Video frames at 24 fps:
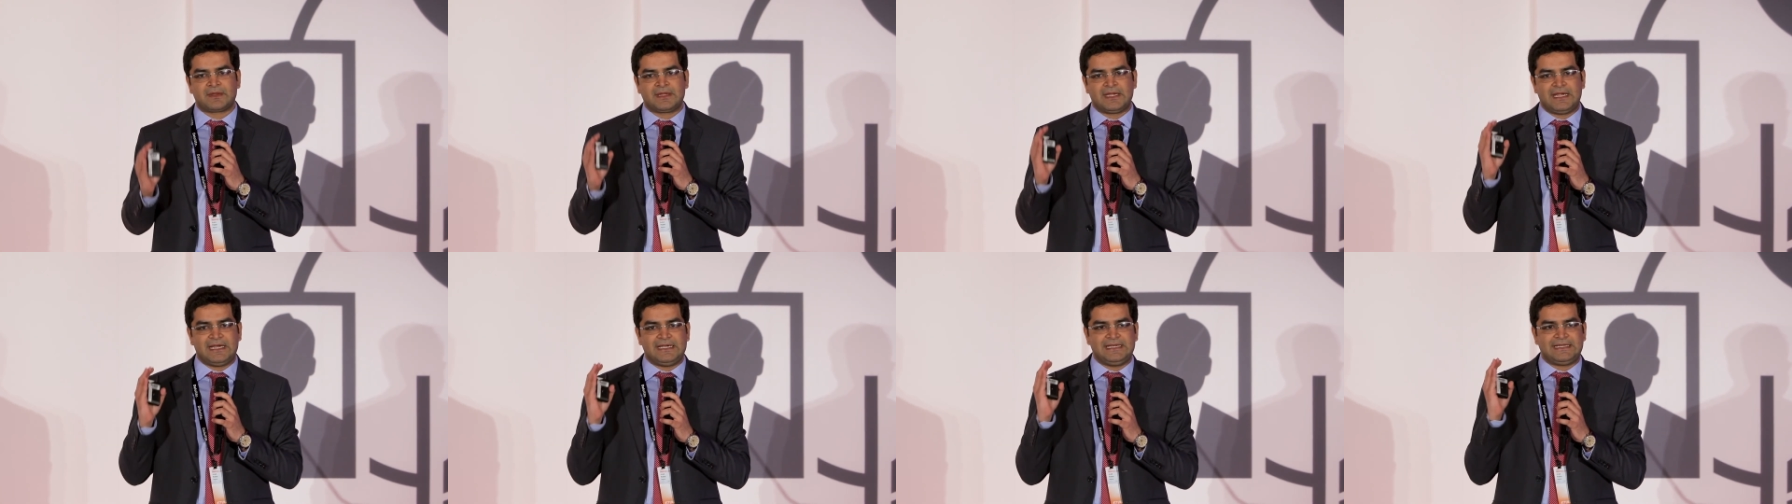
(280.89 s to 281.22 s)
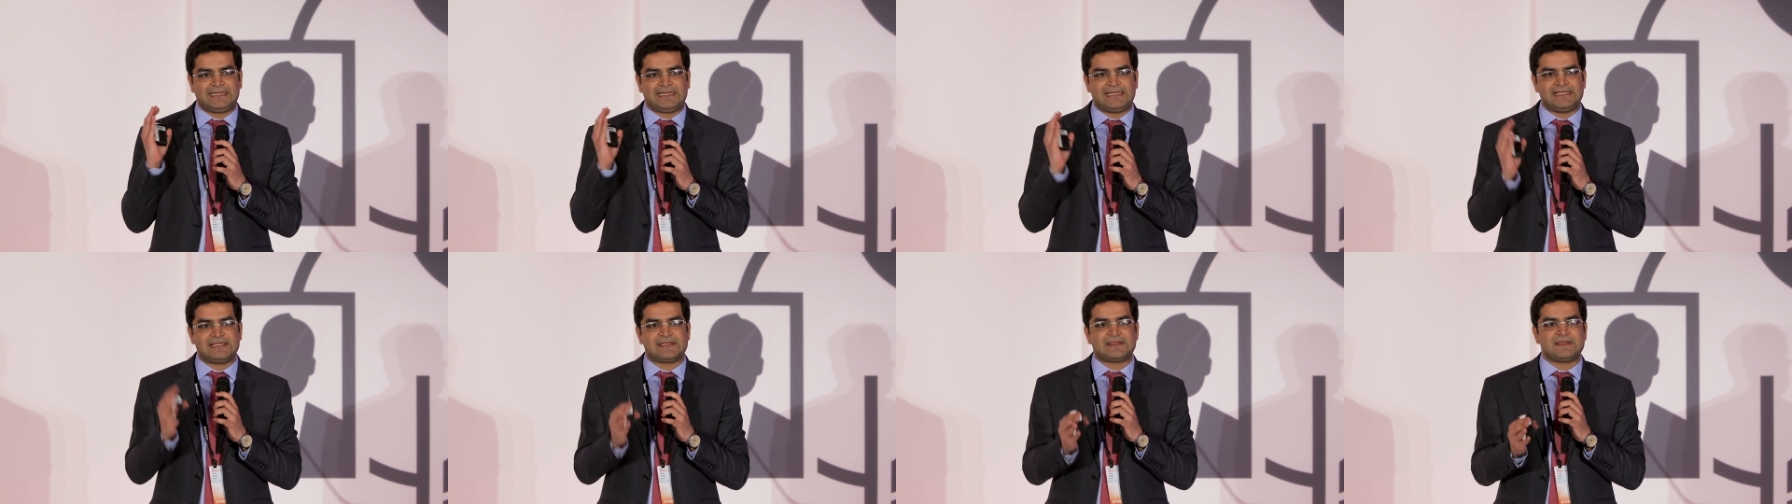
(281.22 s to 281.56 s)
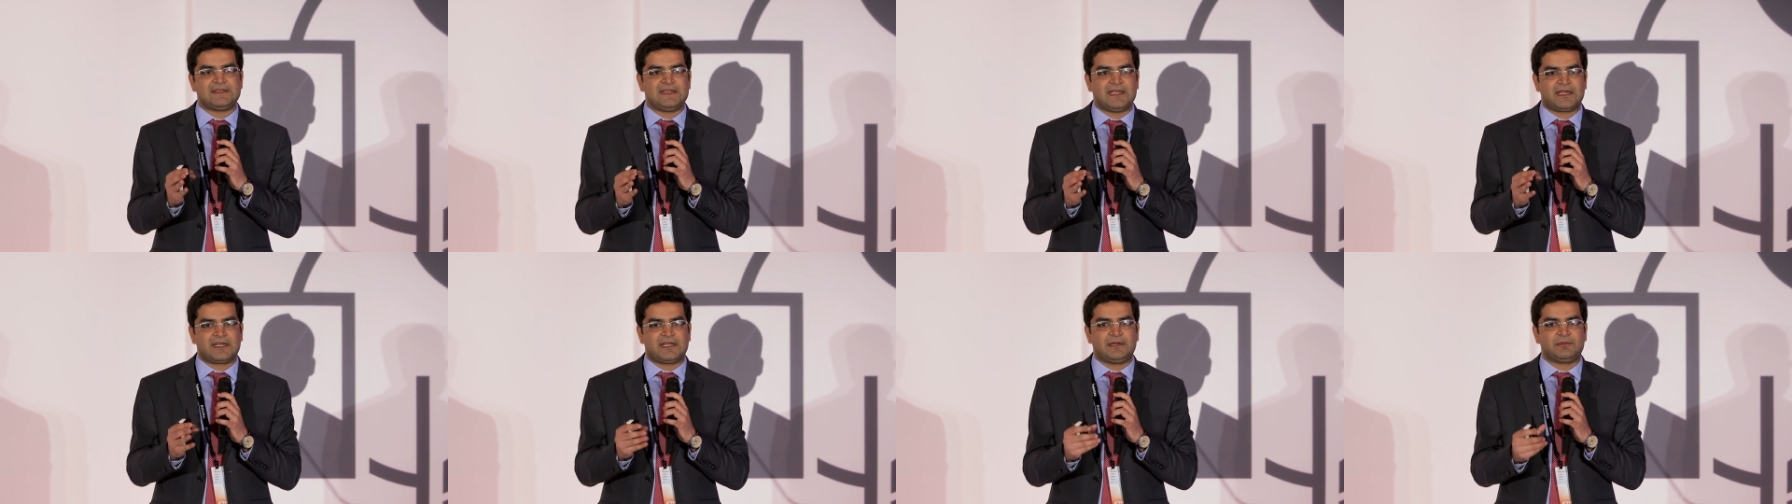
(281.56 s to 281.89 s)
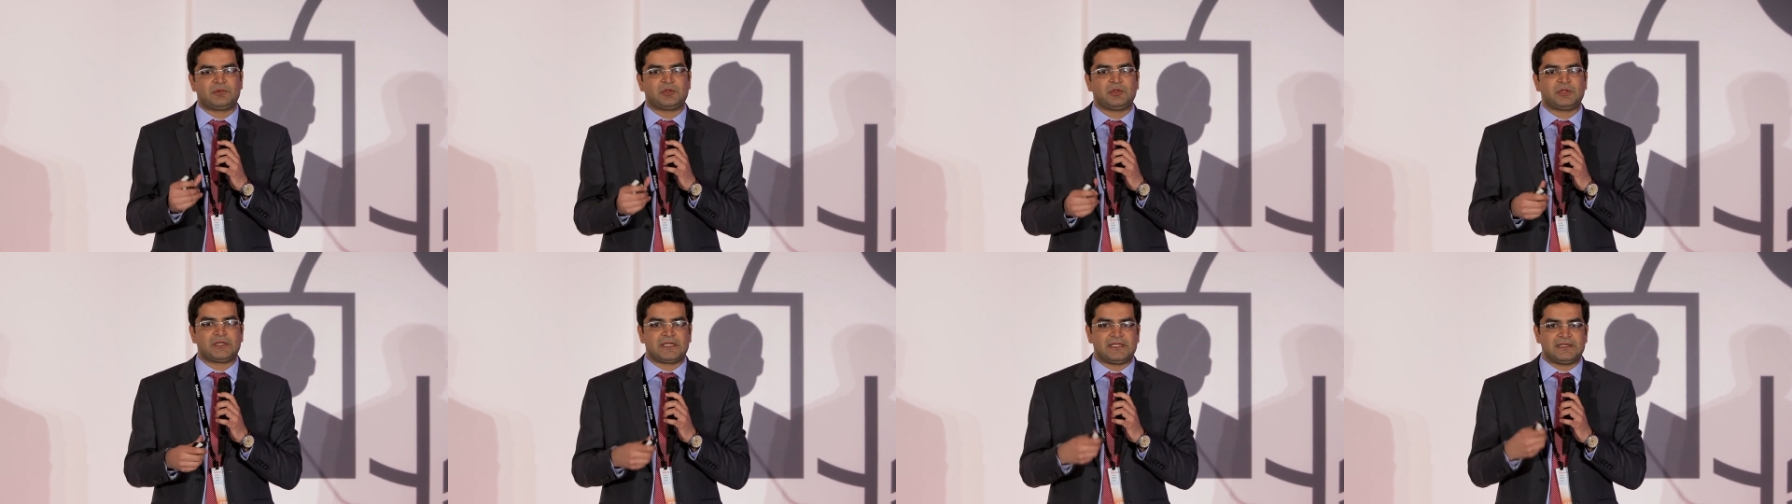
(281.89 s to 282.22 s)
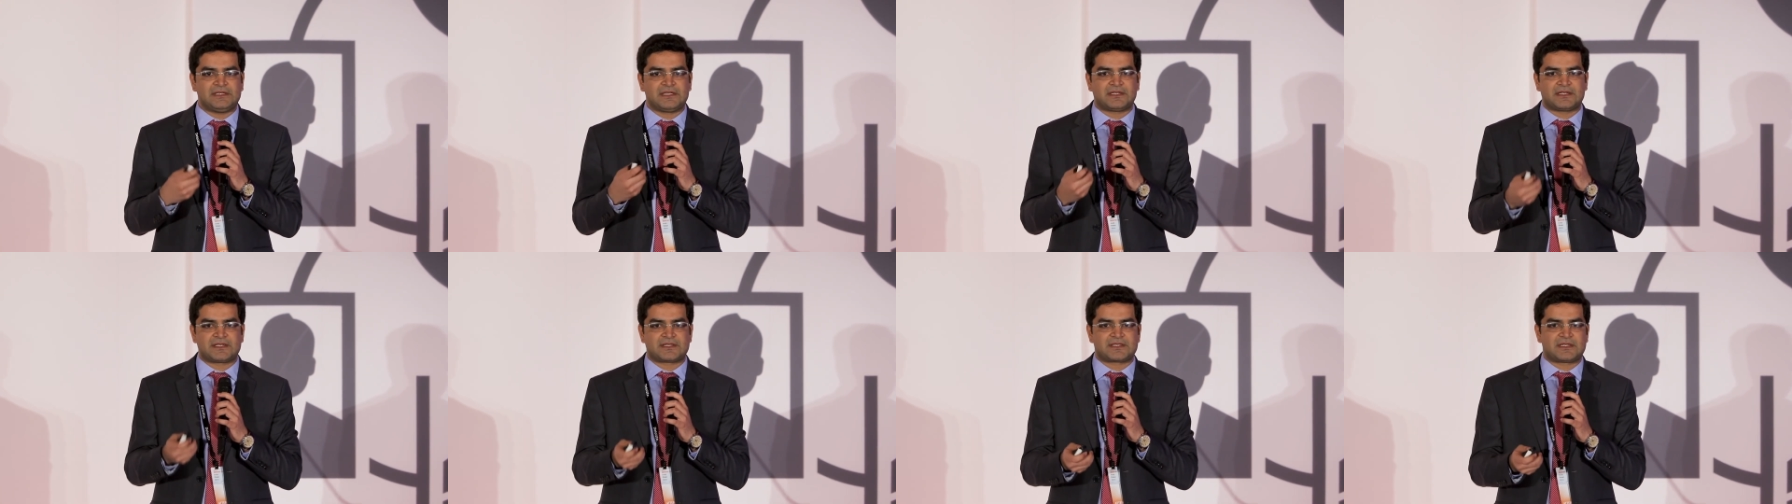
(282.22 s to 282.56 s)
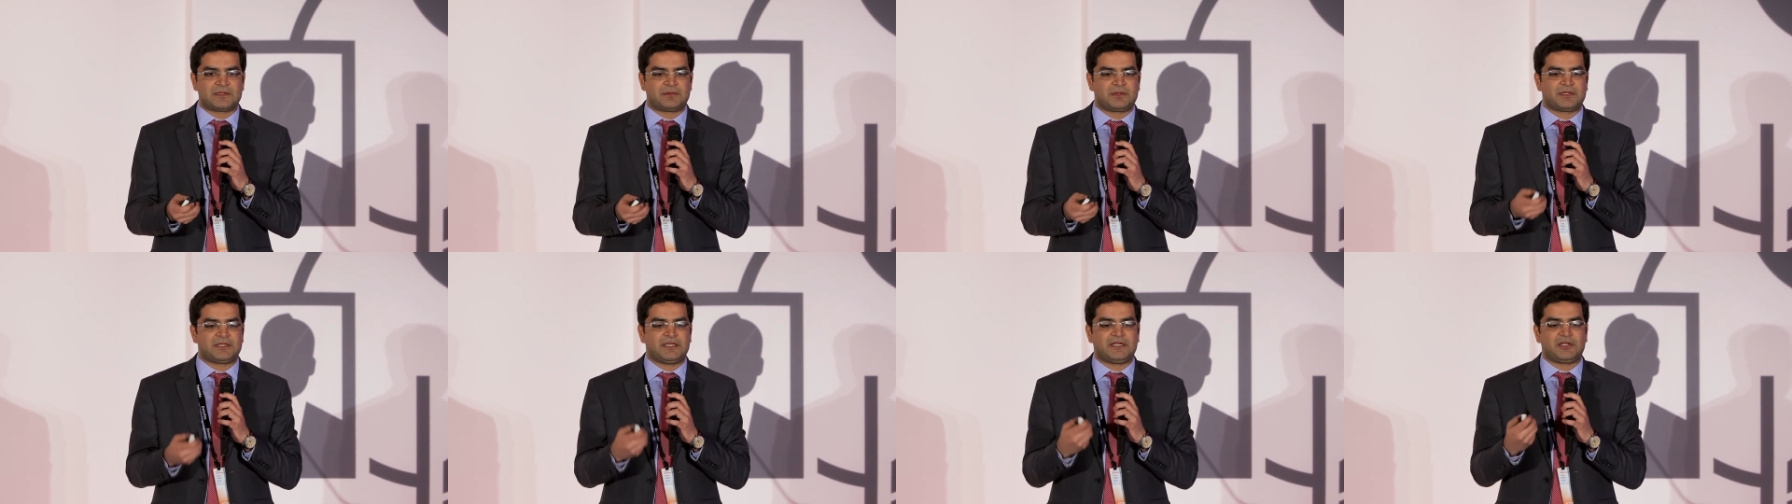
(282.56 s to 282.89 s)
and tells CRM to tell the
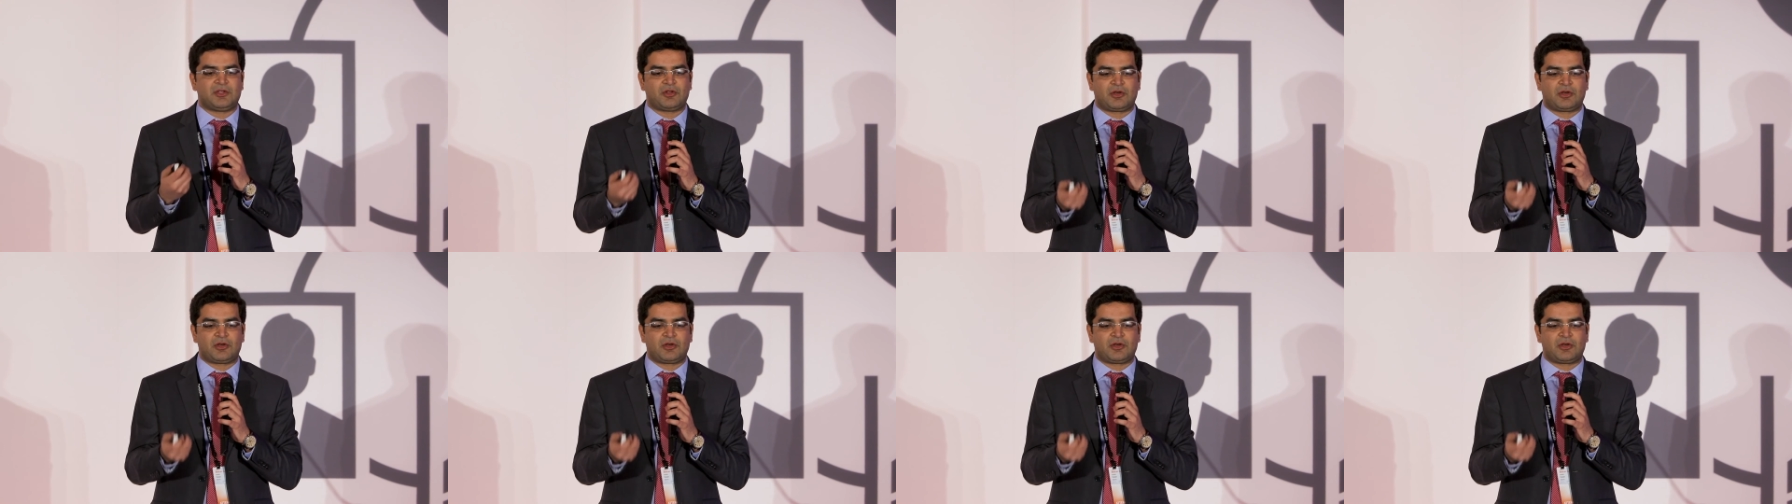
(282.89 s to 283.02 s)
customer that